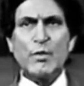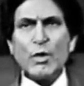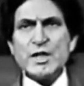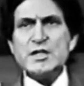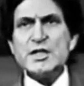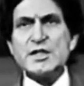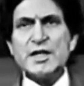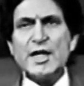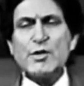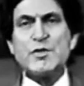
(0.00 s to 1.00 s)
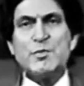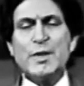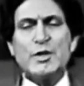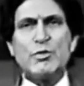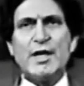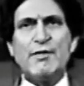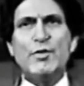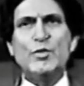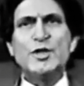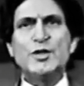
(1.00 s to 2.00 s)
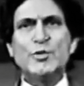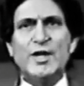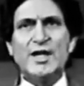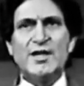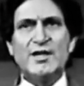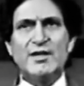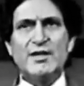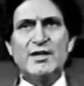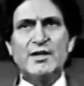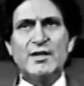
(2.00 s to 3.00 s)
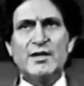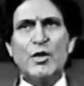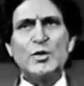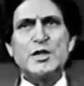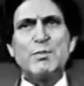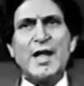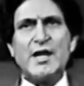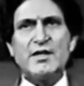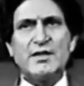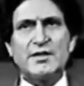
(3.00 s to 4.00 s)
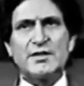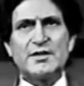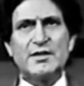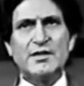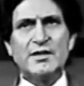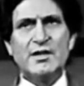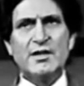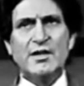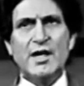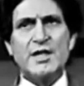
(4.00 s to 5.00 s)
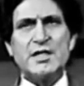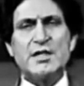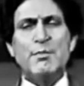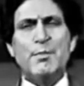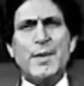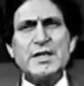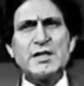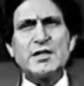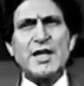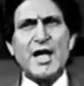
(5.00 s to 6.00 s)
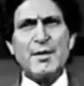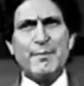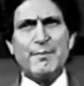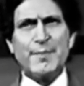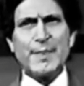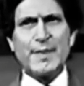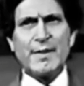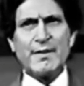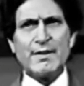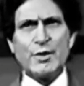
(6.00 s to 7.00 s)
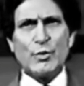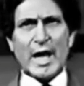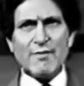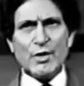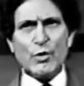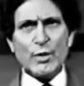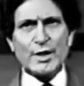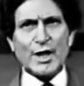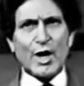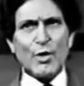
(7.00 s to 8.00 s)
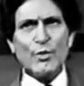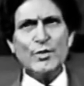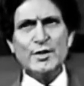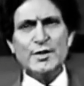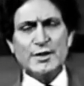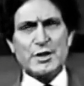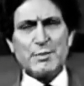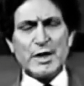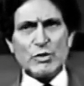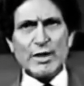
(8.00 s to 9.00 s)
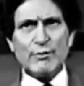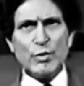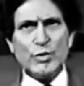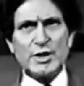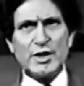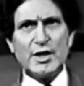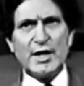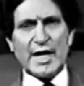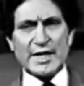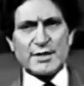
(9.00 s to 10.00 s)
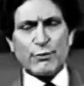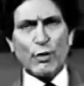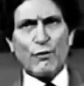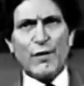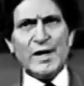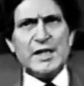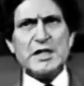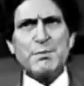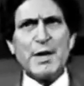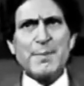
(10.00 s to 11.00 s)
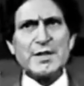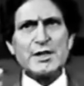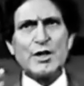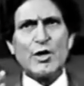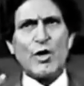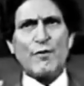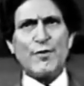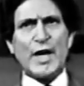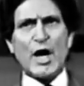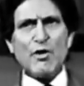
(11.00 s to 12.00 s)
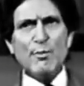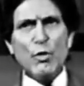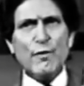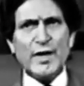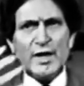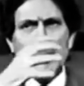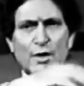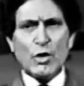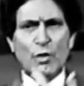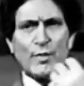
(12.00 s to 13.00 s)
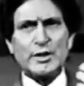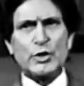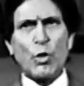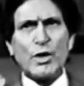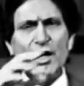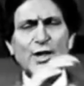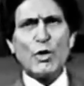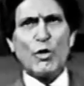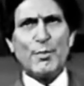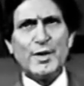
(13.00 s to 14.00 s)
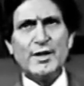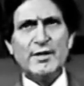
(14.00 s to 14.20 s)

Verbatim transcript: What is the state of spiritual evolution today on this planet Earth? It is the best time to have a look at how the spiritual evolution has fulfilled its purpose of now moving over the total globe.